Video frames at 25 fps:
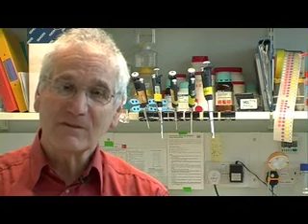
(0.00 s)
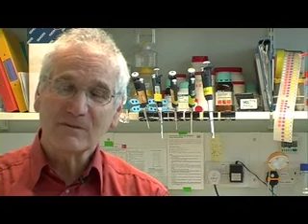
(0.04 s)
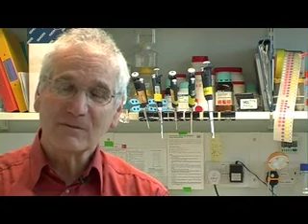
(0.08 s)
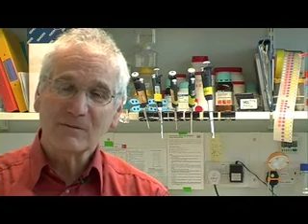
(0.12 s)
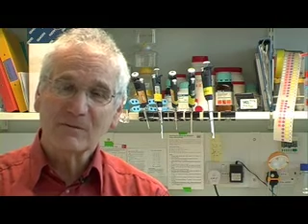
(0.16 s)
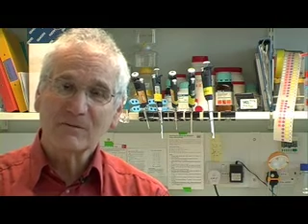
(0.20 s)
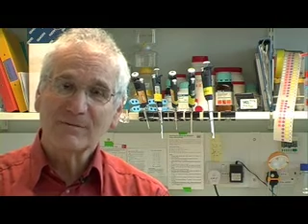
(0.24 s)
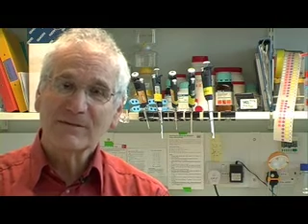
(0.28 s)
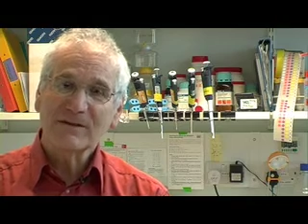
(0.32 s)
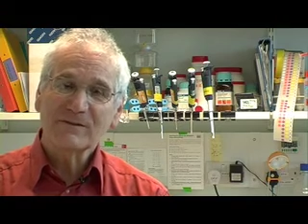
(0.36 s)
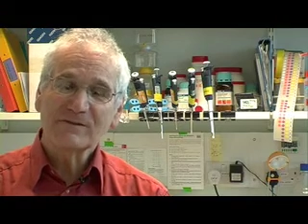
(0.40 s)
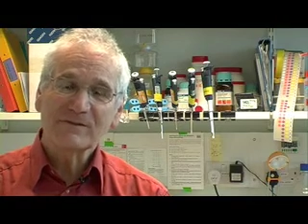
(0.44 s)

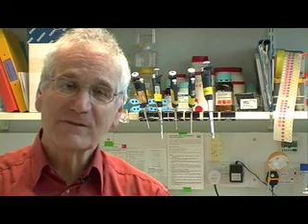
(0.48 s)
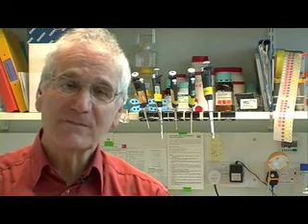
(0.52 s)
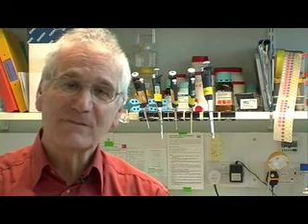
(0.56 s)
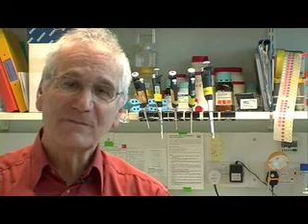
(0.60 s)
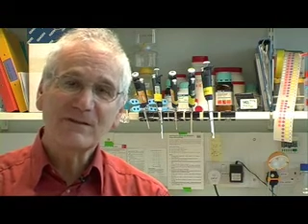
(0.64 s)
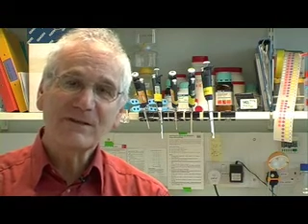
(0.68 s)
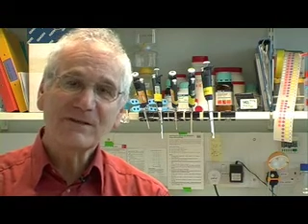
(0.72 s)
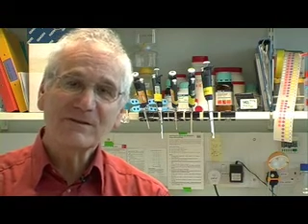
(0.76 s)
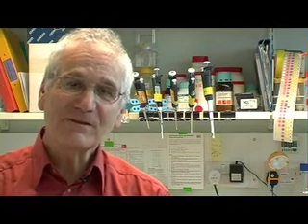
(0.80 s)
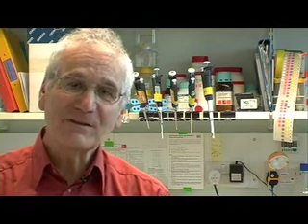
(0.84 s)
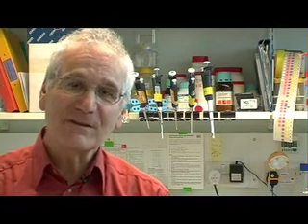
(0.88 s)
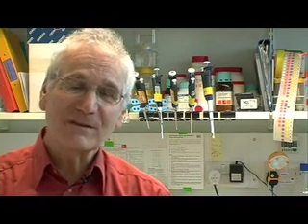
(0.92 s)
almost
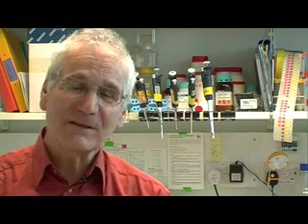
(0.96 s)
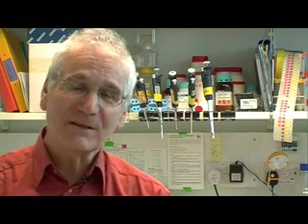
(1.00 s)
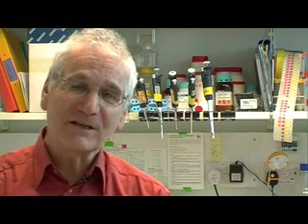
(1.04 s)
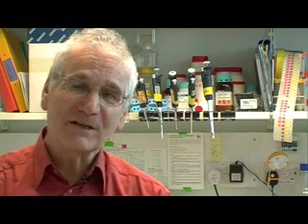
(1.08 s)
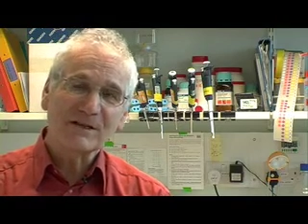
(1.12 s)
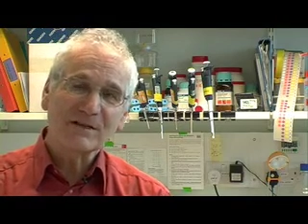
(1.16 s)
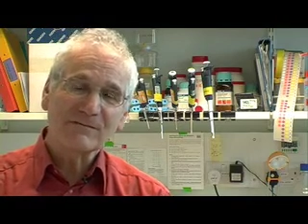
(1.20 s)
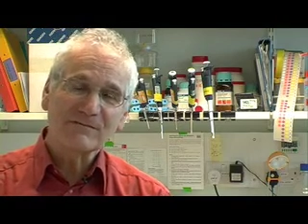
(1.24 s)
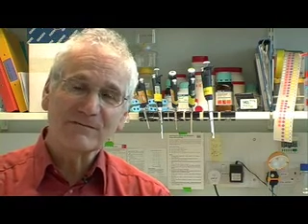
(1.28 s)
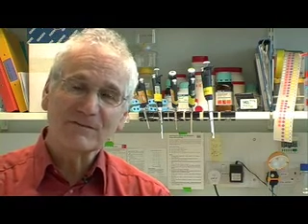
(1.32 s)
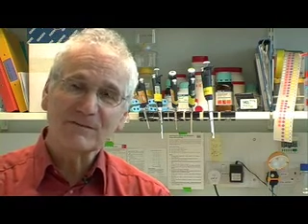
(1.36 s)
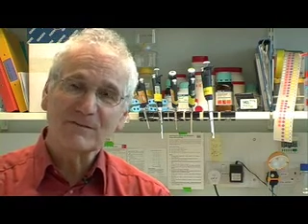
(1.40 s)
immediately
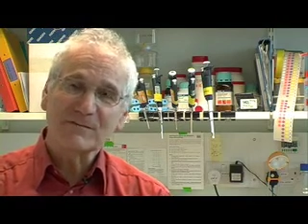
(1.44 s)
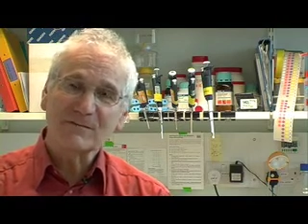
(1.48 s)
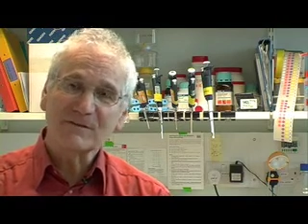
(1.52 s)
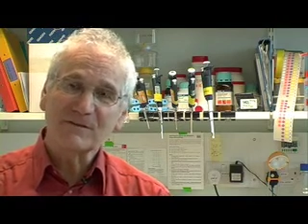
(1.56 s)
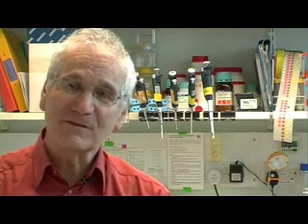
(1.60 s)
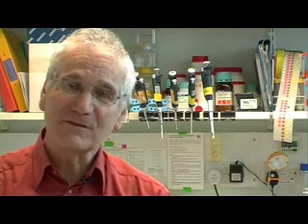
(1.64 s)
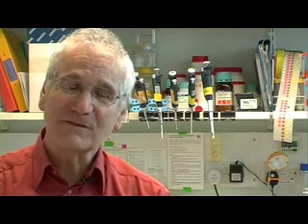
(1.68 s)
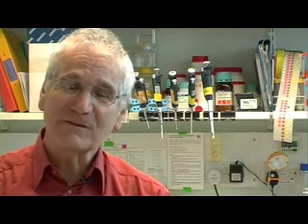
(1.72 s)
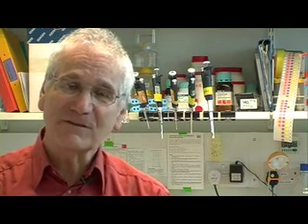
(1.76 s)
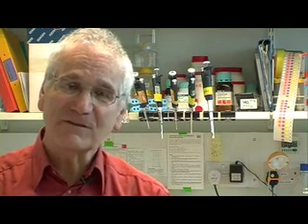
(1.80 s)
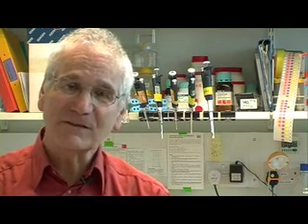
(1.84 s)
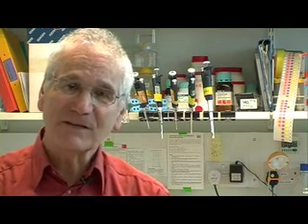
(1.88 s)
after it
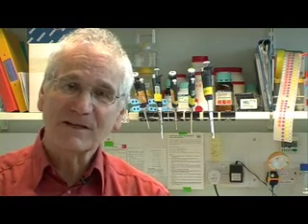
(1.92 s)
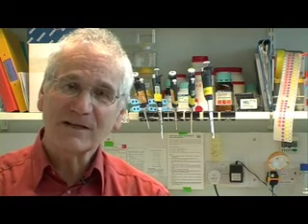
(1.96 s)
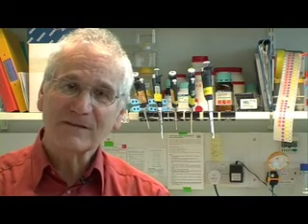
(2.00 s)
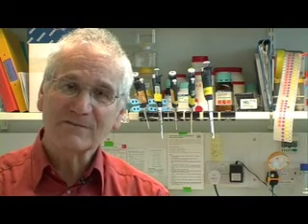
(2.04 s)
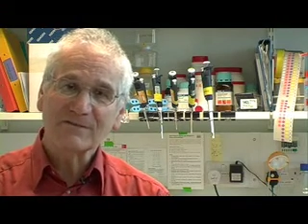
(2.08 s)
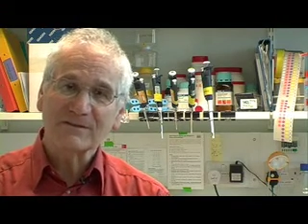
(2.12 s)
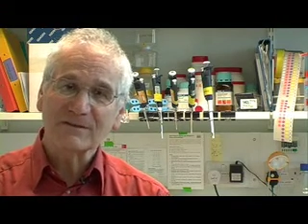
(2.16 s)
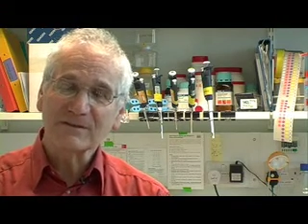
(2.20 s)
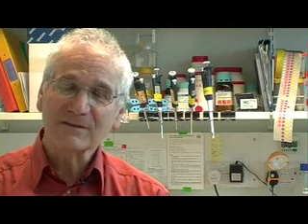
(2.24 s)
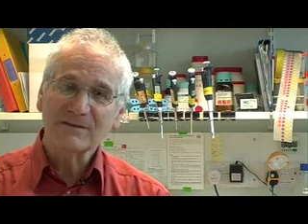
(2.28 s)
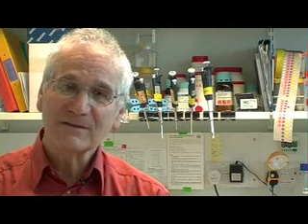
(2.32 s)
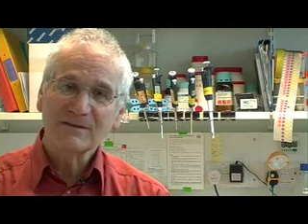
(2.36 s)
was
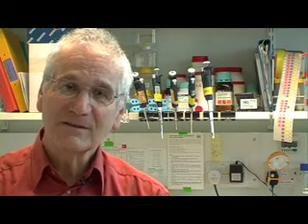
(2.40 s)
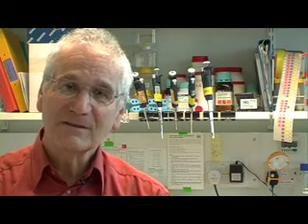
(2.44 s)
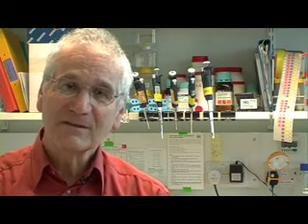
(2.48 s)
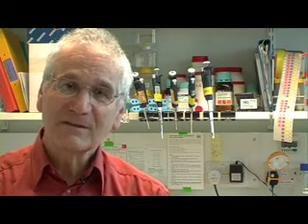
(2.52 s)
discovered